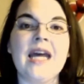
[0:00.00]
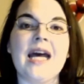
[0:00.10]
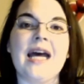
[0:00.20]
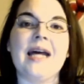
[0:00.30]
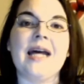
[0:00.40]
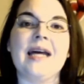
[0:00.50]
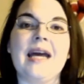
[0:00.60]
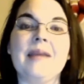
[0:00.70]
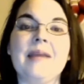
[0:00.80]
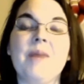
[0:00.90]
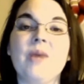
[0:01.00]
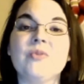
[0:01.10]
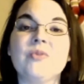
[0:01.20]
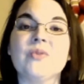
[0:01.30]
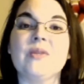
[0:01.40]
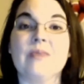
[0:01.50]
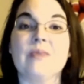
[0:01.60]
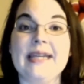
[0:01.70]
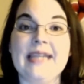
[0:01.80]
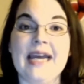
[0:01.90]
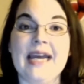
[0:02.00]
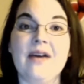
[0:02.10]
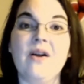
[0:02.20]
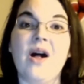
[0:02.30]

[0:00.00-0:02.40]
I am homeschooling right now